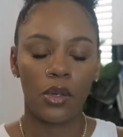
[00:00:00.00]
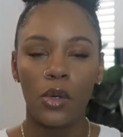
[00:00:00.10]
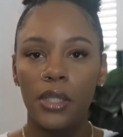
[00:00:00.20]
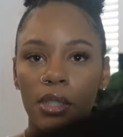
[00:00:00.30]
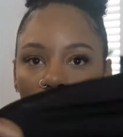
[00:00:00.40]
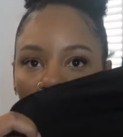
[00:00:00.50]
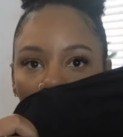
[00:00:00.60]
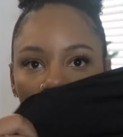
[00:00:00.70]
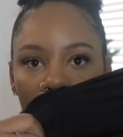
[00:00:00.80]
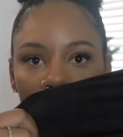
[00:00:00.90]

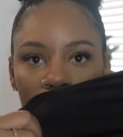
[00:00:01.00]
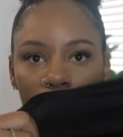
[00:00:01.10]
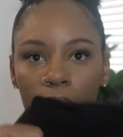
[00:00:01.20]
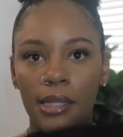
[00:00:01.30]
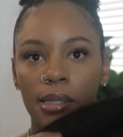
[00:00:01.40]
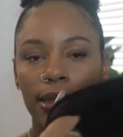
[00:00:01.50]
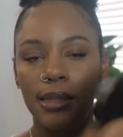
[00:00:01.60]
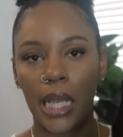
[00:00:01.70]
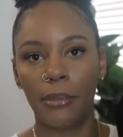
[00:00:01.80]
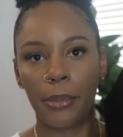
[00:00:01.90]
Also, the
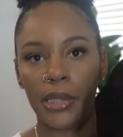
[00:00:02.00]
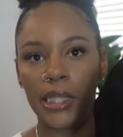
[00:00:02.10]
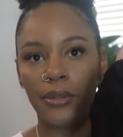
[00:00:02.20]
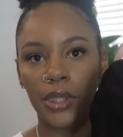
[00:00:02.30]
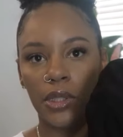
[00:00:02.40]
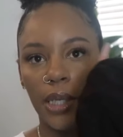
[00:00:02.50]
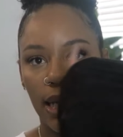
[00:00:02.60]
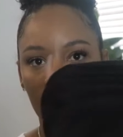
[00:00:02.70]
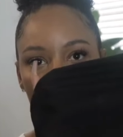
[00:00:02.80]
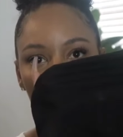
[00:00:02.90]
same material
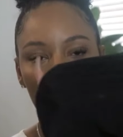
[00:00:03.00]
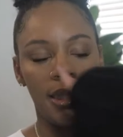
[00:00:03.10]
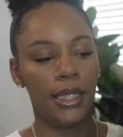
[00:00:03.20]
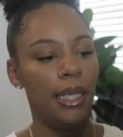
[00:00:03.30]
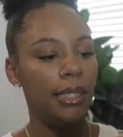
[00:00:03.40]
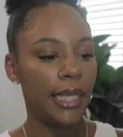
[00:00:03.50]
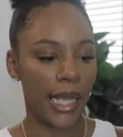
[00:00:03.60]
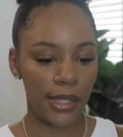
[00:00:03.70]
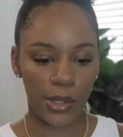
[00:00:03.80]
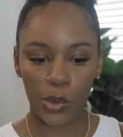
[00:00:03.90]
as the
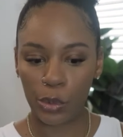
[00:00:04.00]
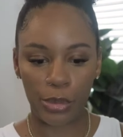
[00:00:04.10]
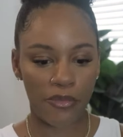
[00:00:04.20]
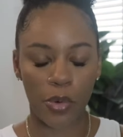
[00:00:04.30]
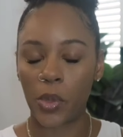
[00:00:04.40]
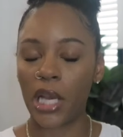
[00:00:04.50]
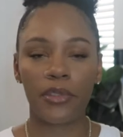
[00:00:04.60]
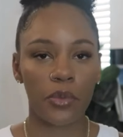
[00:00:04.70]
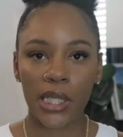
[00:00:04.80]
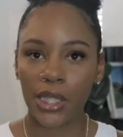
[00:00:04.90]
catsuit, but for
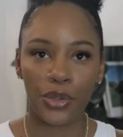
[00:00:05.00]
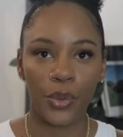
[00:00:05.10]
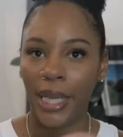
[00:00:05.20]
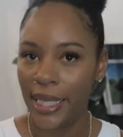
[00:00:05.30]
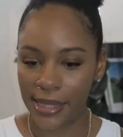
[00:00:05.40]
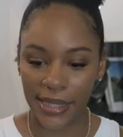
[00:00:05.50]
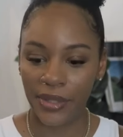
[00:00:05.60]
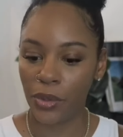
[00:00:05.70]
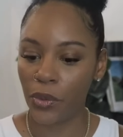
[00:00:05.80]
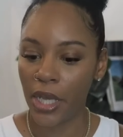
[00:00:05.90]
whatever reason, you can't
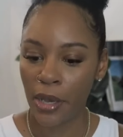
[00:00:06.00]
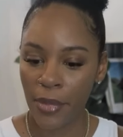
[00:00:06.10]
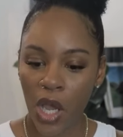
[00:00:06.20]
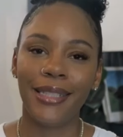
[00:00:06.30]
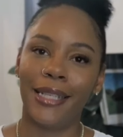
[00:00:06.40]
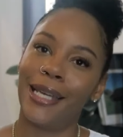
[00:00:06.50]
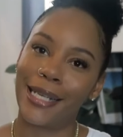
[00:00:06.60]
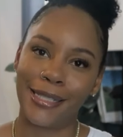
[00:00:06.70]
see through them. Yeah, like